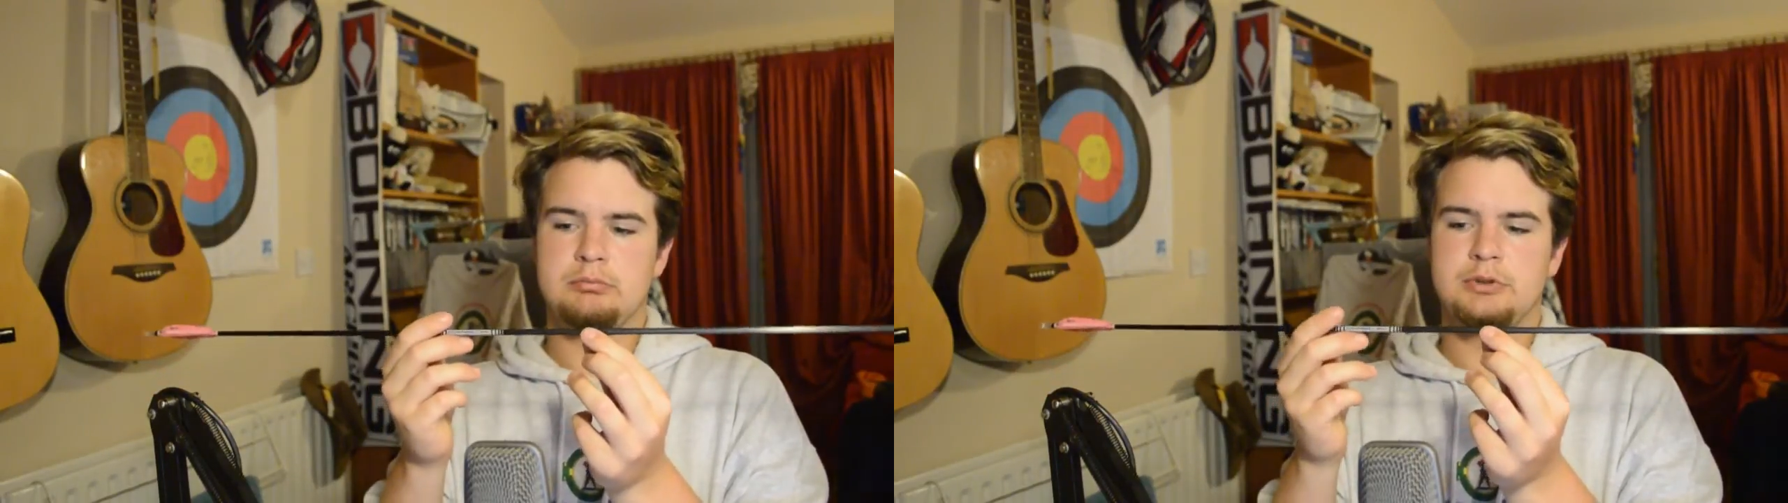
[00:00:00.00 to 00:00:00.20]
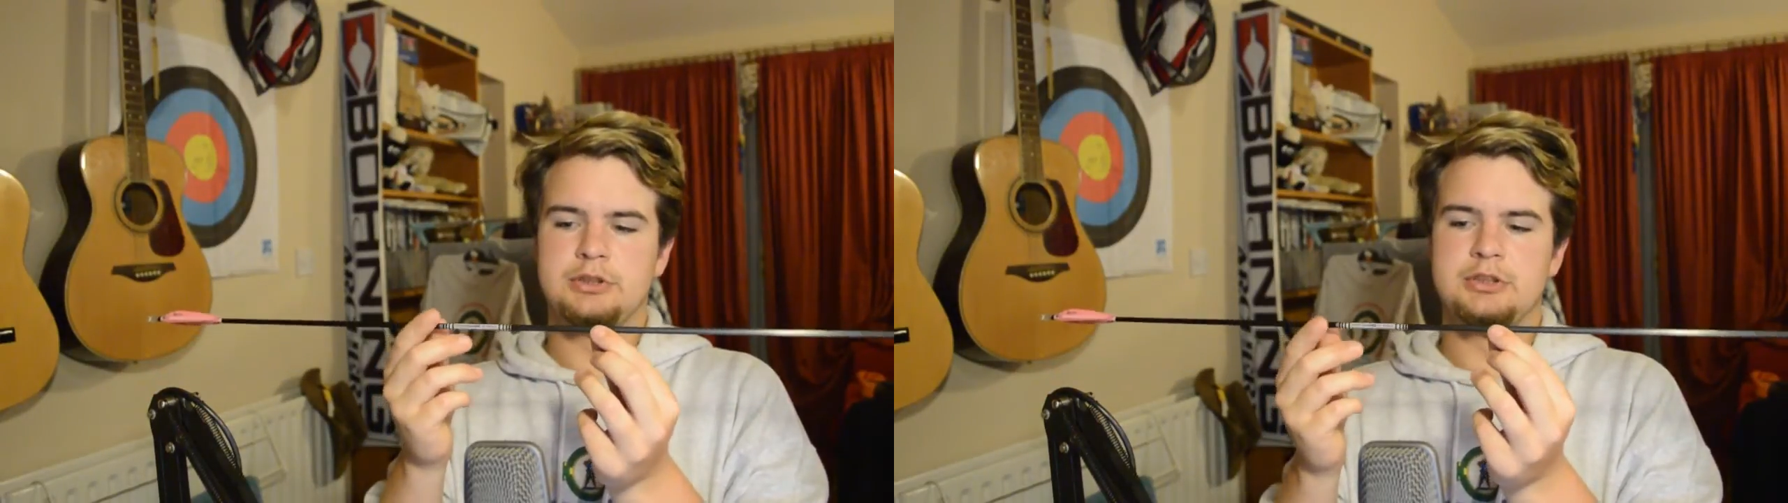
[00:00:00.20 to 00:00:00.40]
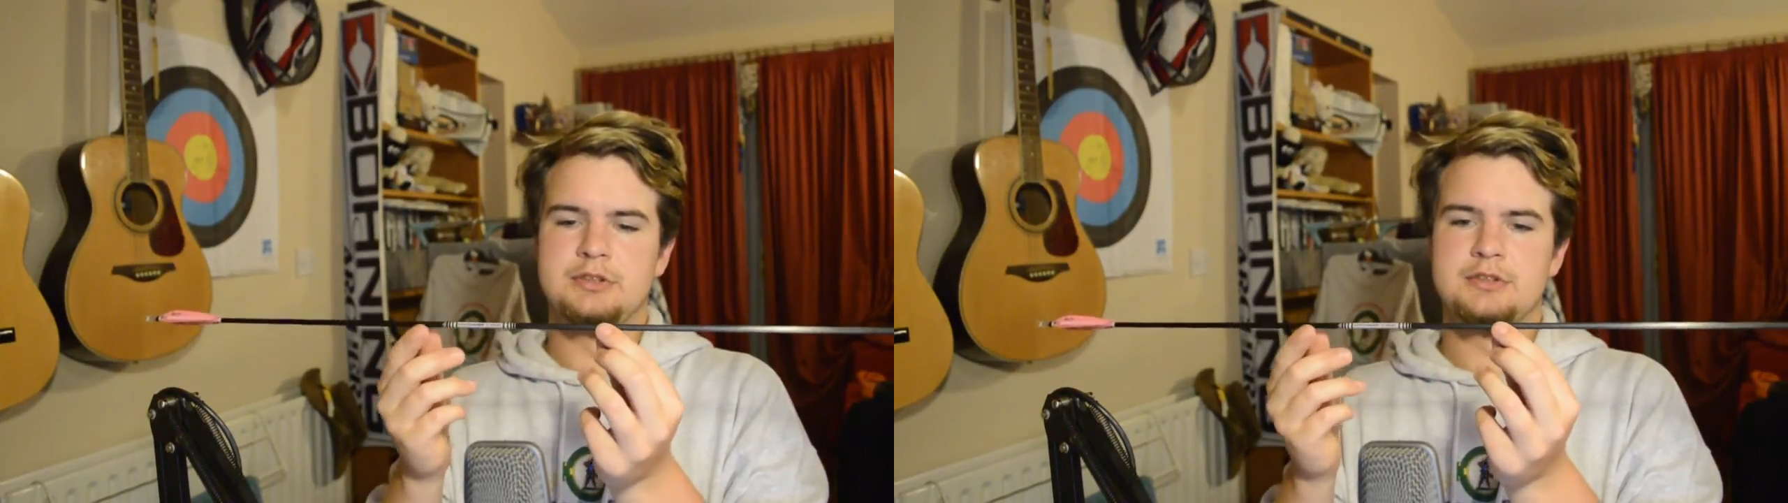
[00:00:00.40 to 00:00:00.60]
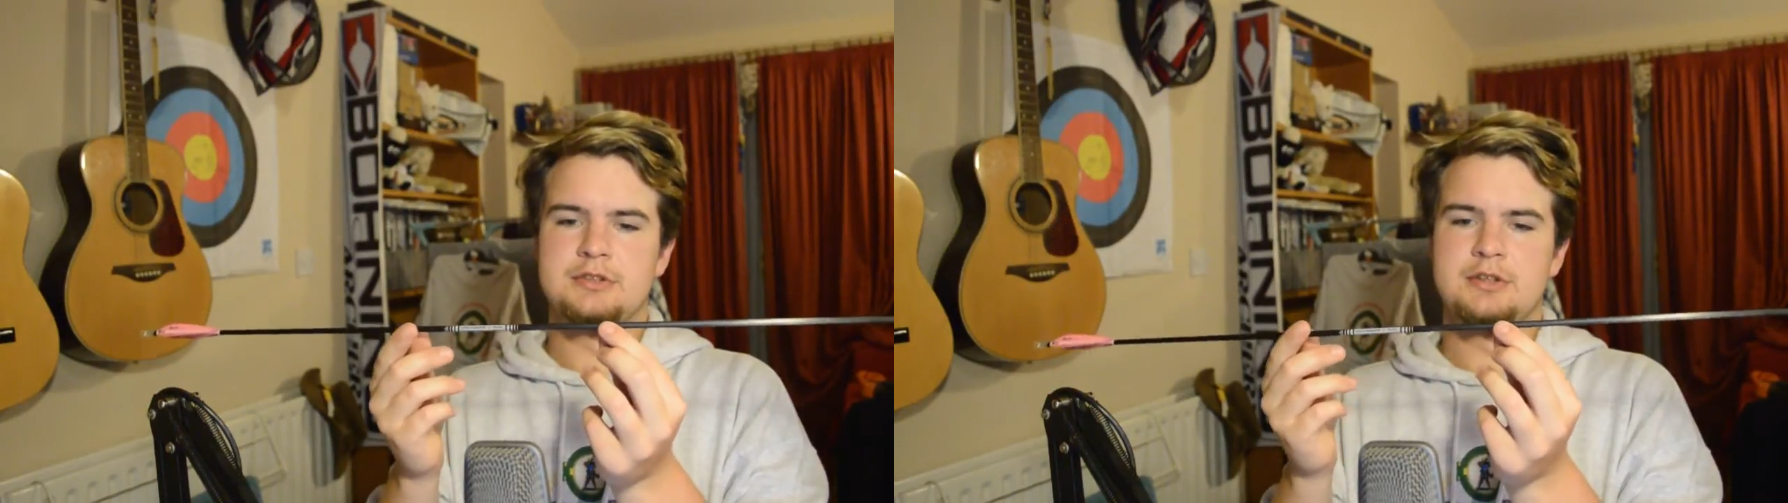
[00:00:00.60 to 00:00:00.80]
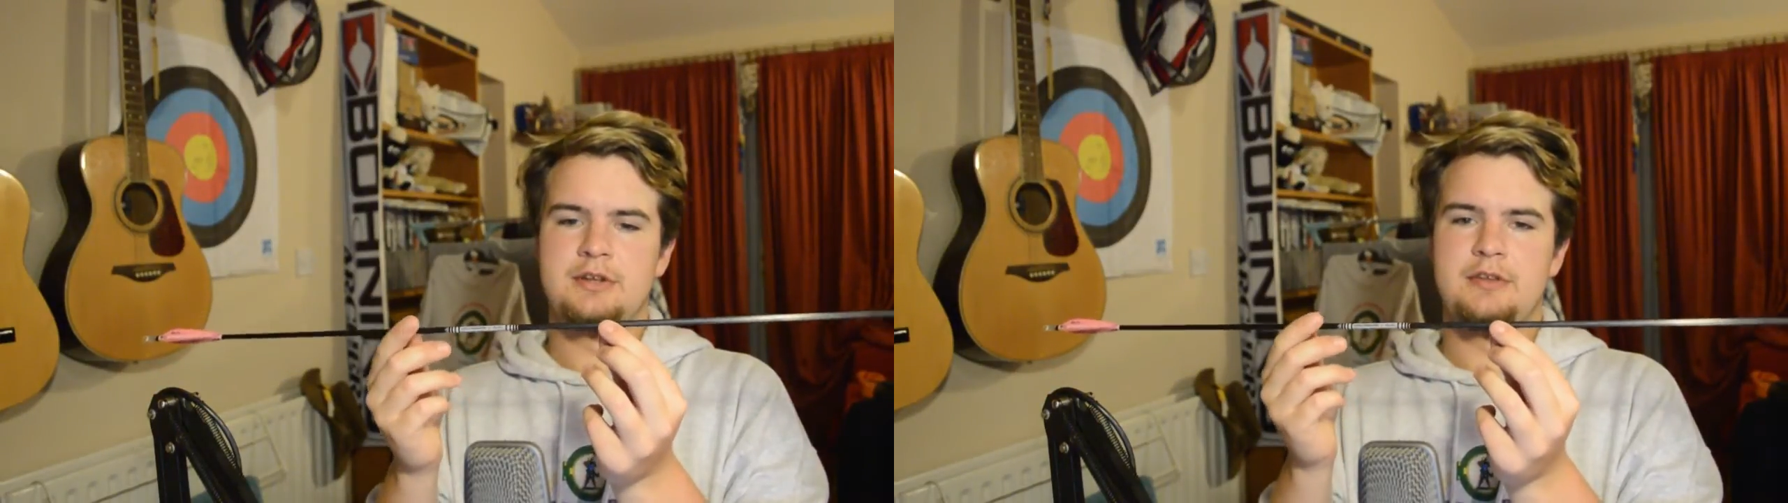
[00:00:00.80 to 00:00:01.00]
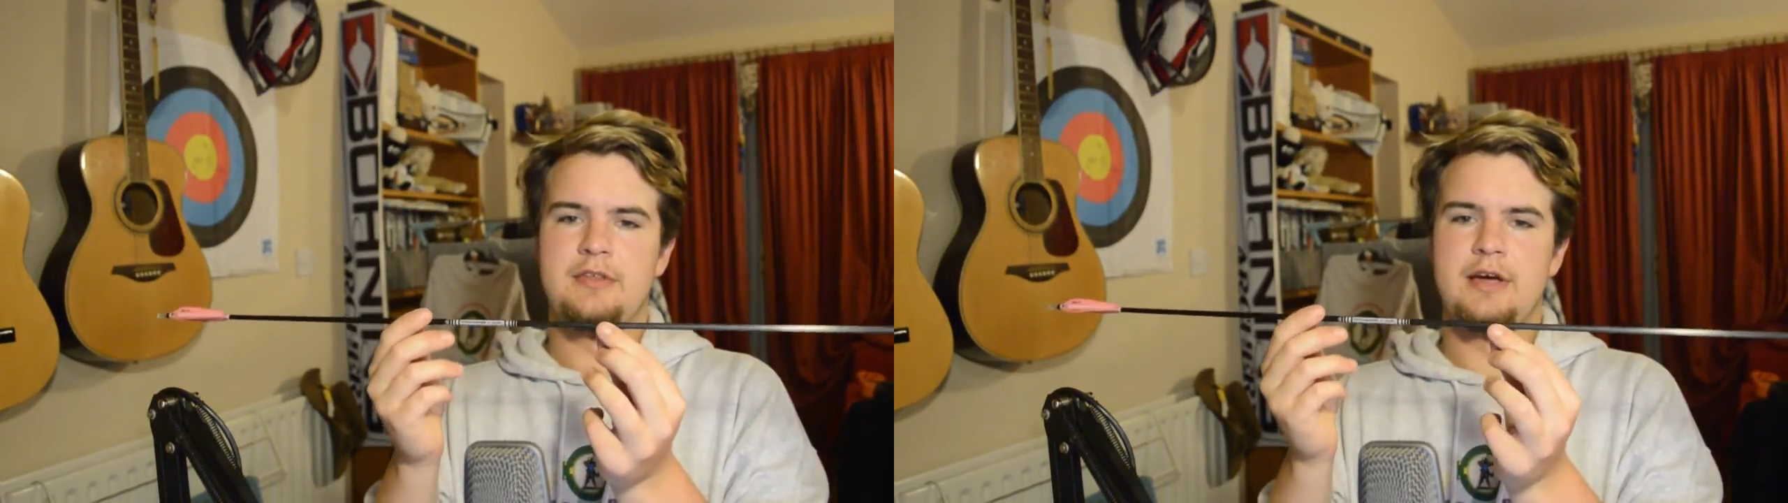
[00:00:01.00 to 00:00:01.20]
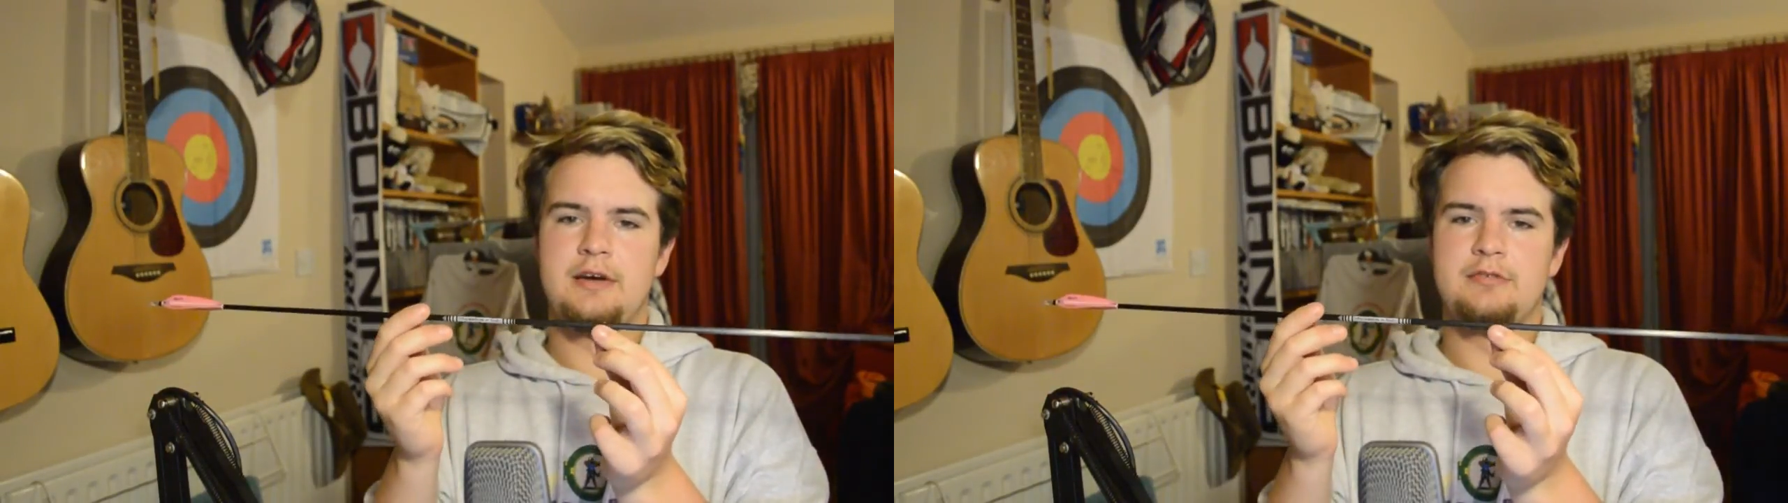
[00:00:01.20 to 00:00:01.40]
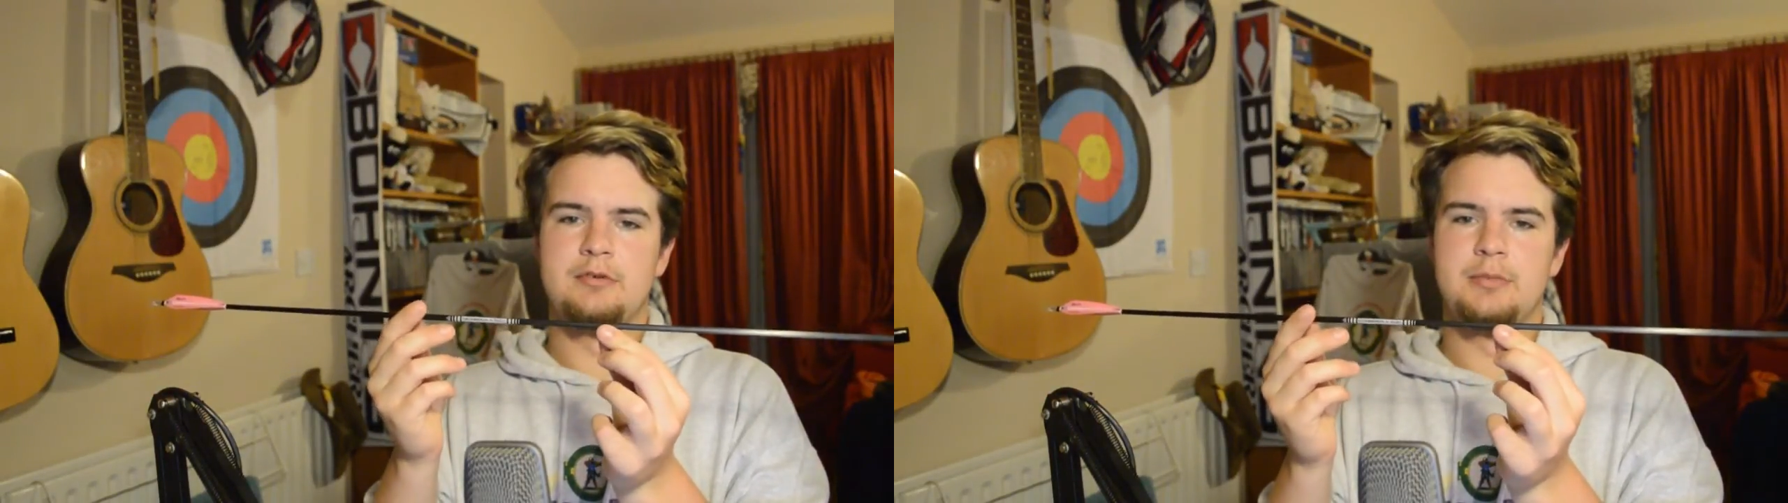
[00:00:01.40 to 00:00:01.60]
which is there for